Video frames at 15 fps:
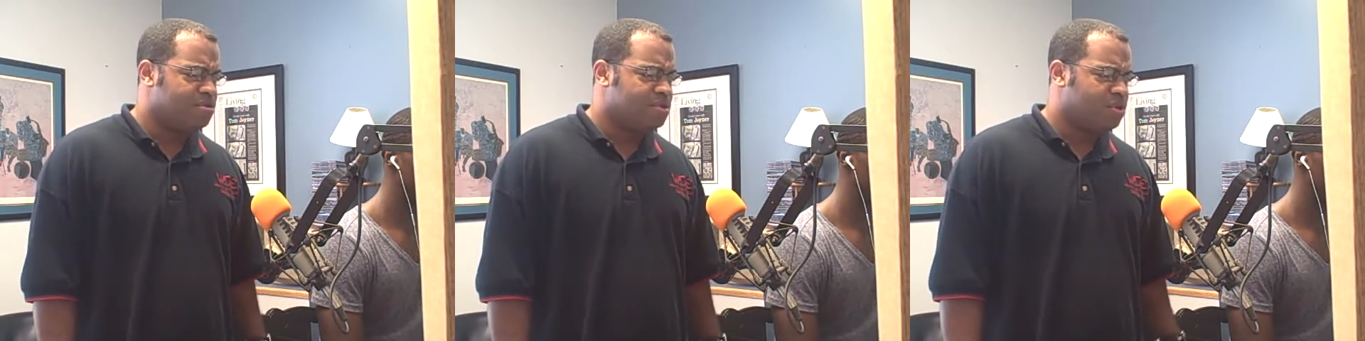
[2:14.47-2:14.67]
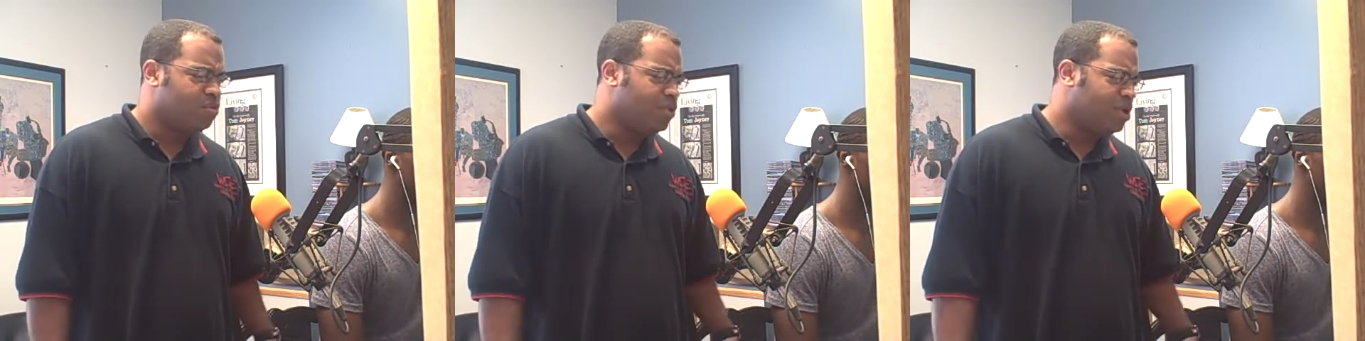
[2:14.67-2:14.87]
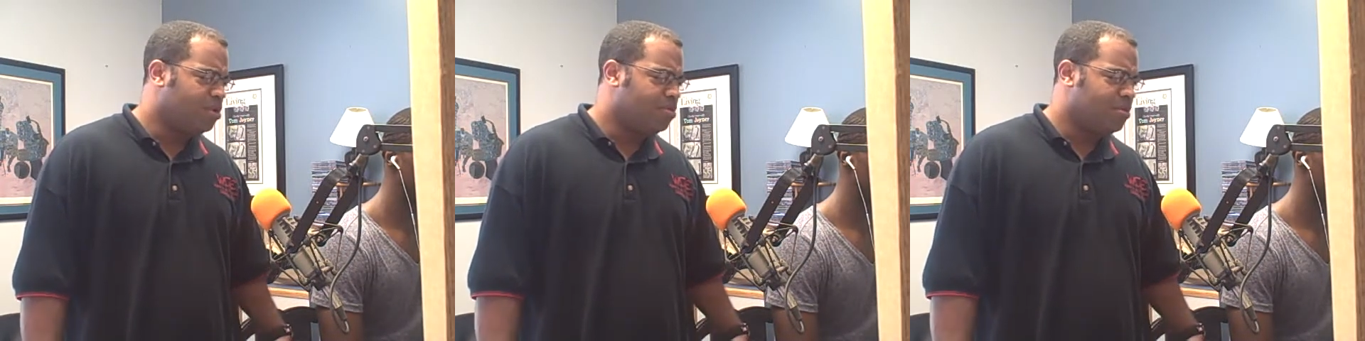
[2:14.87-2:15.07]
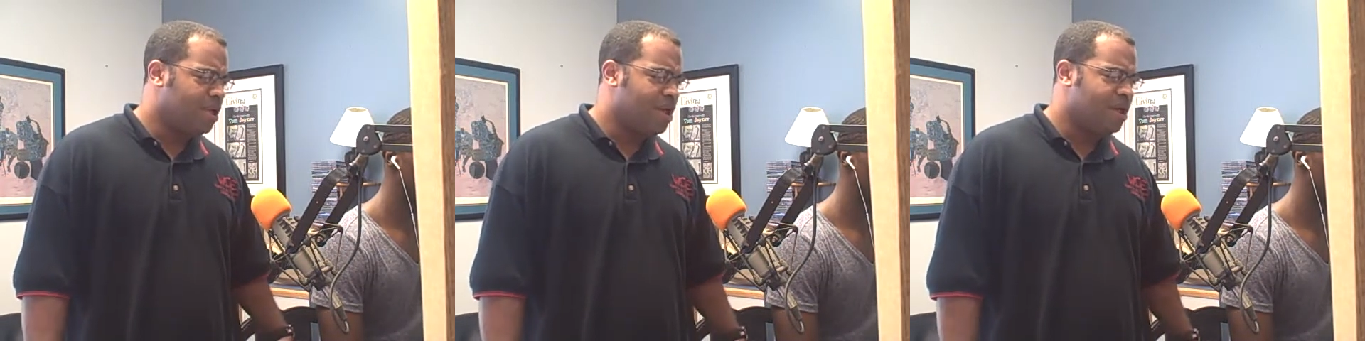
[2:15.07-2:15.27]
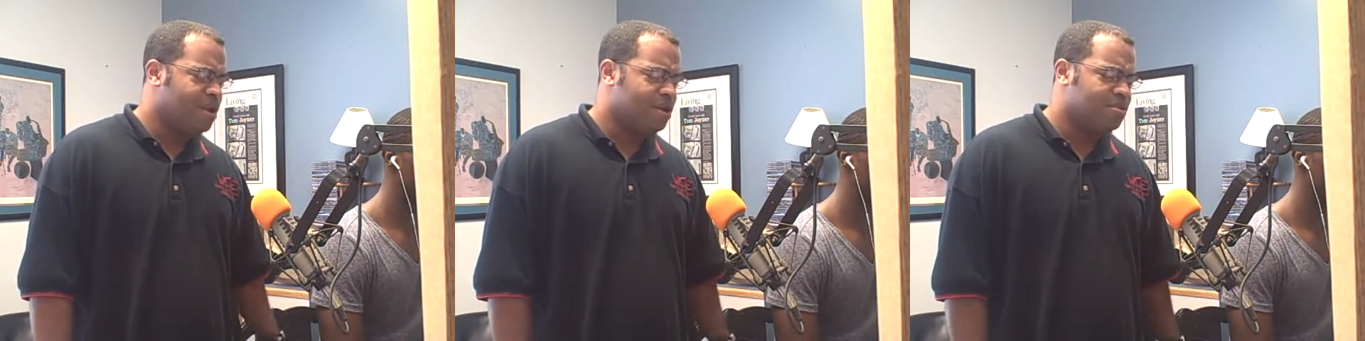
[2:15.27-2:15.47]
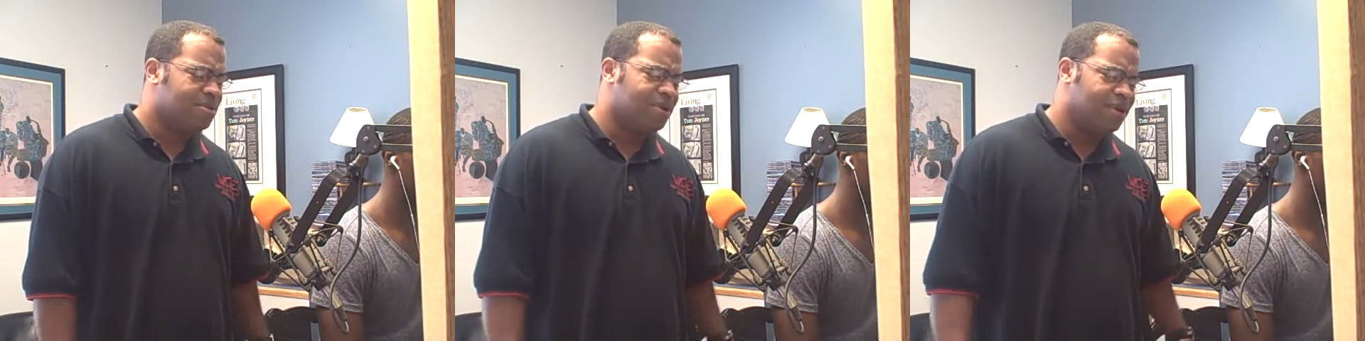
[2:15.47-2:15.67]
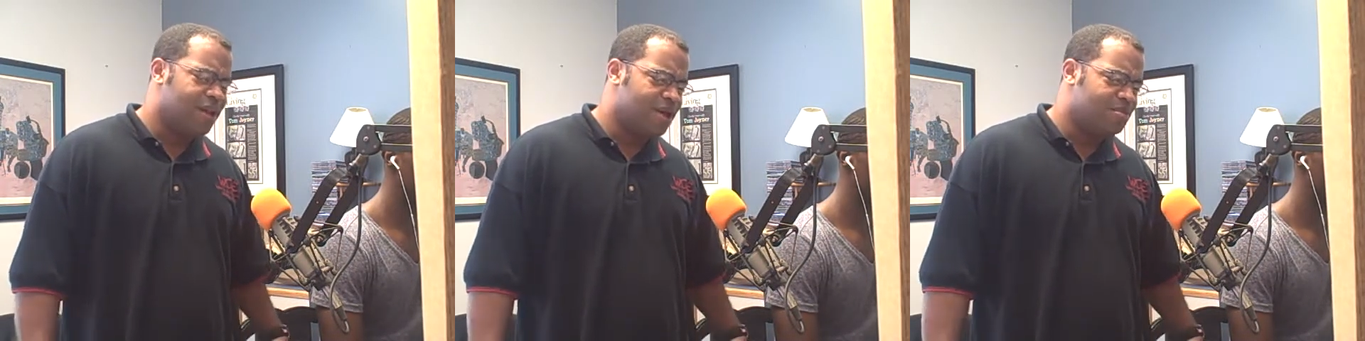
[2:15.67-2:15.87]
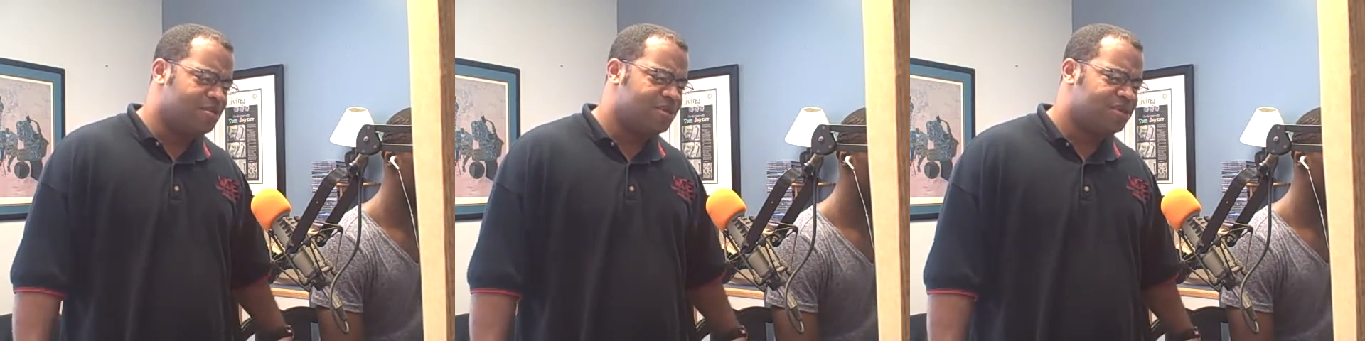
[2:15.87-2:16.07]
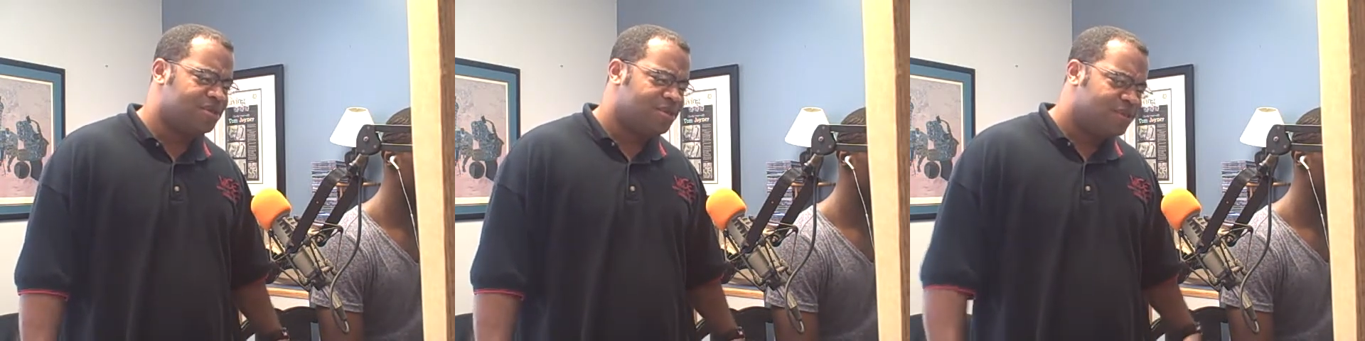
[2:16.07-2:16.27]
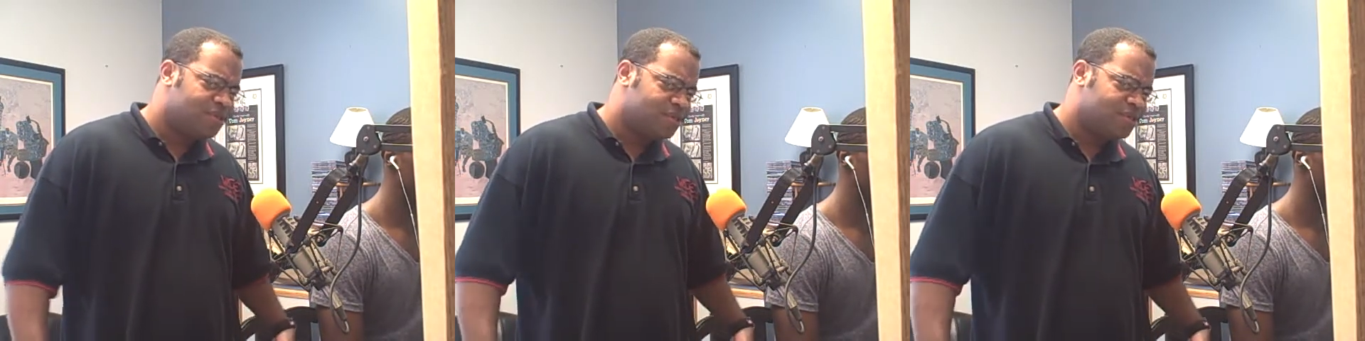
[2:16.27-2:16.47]
so we can man up. Columbus,
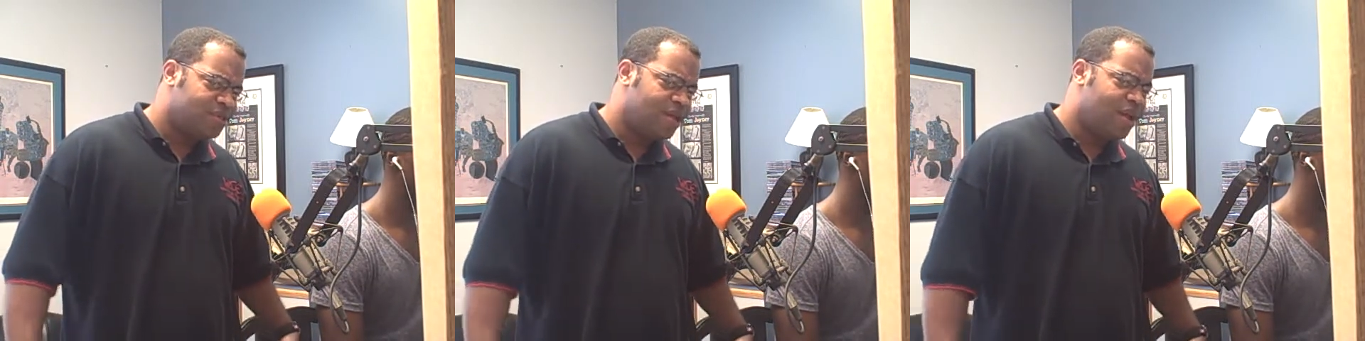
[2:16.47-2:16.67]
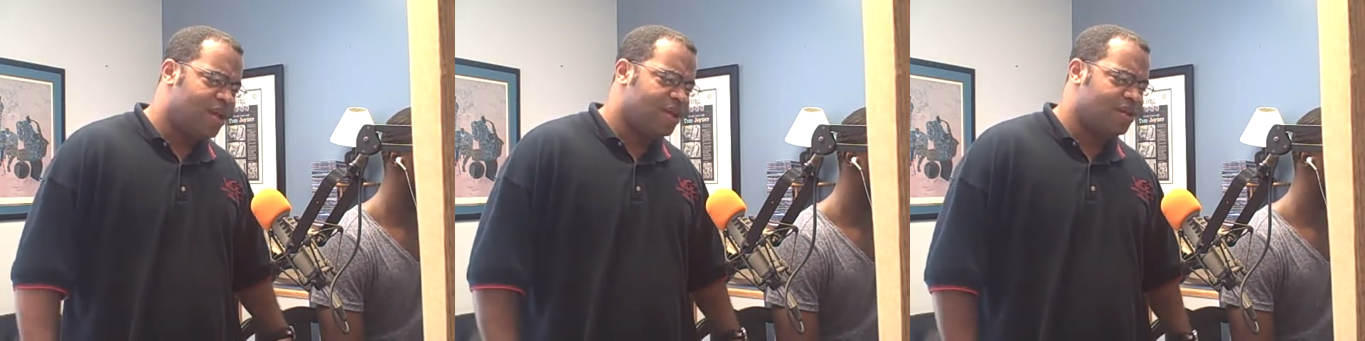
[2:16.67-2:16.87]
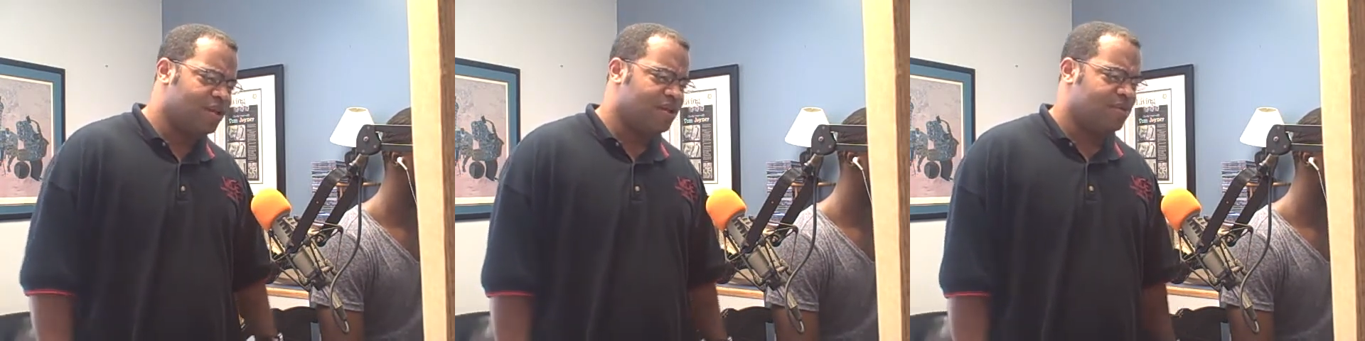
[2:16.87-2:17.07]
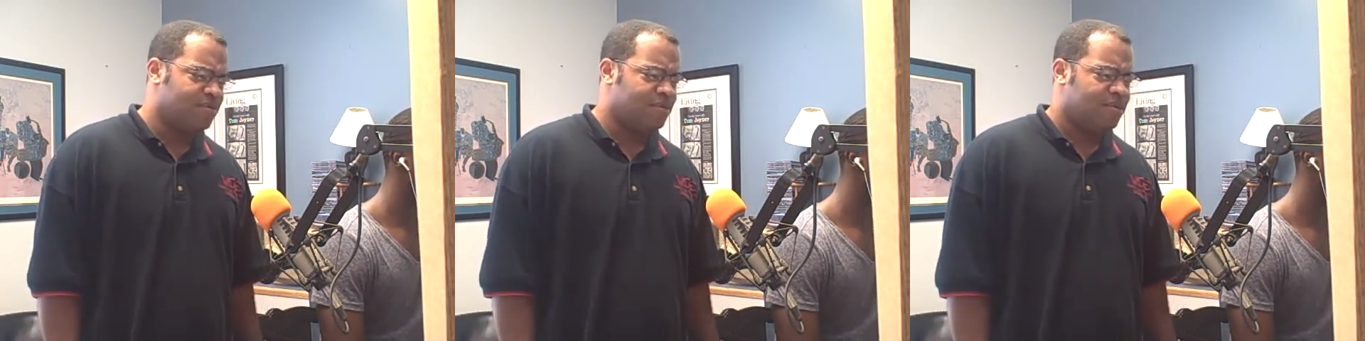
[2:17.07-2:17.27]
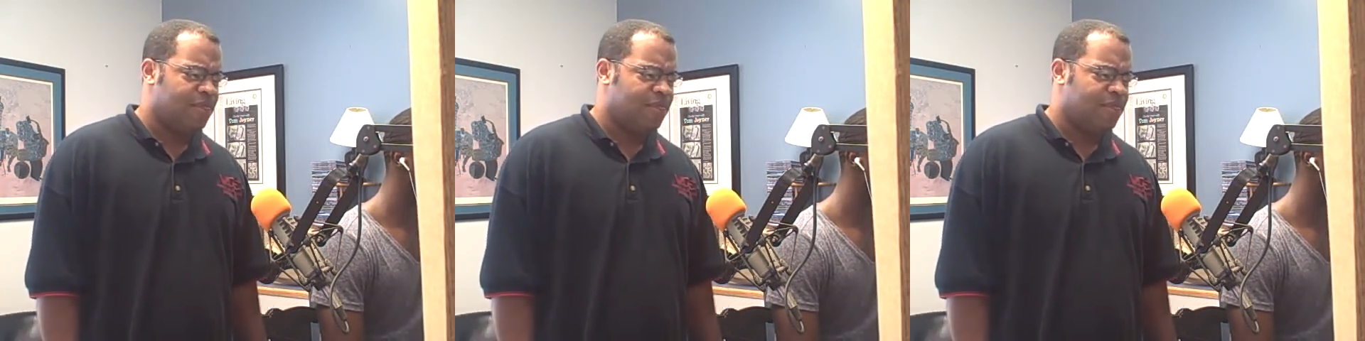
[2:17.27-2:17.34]
stand up.